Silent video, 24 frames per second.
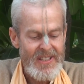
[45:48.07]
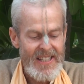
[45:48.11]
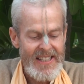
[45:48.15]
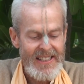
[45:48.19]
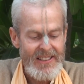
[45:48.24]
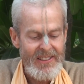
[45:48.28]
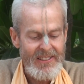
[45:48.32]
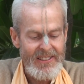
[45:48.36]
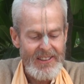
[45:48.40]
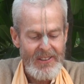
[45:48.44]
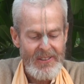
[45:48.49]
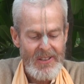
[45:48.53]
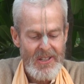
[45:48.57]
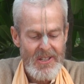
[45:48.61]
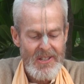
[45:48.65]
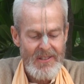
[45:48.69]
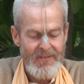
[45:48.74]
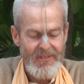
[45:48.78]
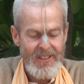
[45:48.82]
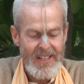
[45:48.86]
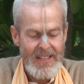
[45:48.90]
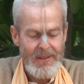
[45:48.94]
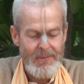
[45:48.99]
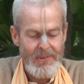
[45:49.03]
tender lotus
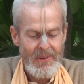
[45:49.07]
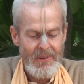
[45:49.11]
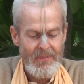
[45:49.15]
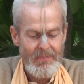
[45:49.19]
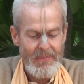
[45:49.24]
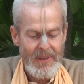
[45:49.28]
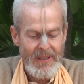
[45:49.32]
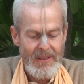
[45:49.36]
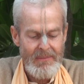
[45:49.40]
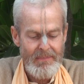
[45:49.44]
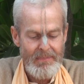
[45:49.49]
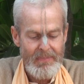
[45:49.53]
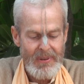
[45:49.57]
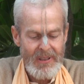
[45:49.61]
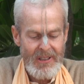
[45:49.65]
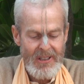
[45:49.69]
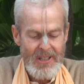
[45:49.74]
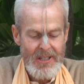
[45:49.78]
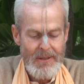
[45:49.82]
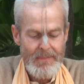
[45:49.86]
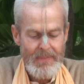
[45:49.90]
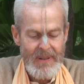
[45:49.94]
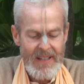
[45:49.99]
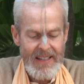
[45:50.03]
feet will be
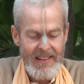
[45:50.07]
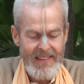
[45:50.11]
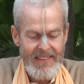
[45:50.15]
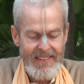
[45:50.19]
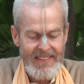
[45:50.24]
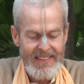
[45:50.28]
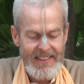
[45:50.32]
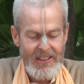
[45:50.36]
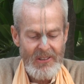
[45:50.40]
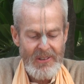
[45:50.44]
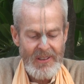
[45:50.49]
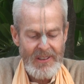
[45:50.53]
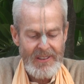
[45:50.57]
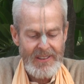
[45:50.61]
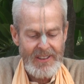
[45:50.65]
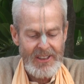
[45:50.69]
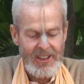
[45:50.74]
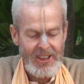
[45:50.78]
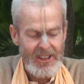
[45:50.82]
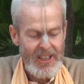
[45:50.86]
pierced by thorns,